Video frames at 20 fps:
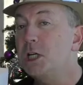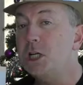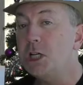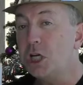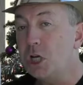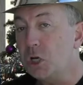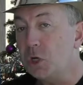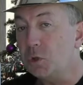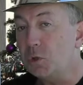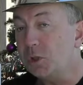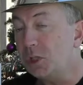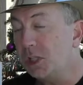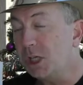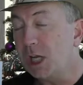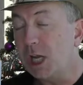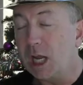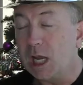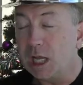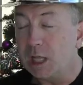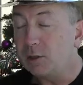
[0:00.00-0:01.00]
notes
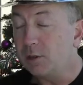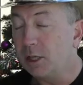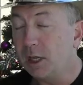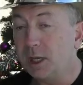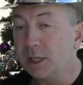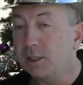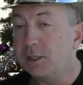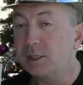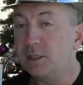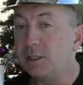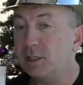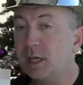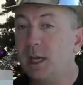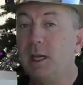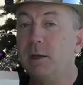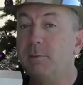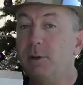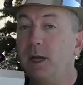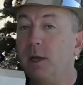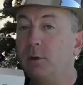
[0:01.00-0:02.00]
and things to
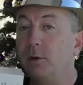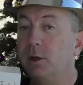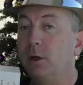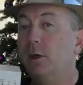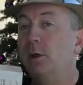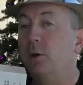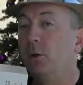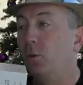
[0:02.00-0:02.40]
say about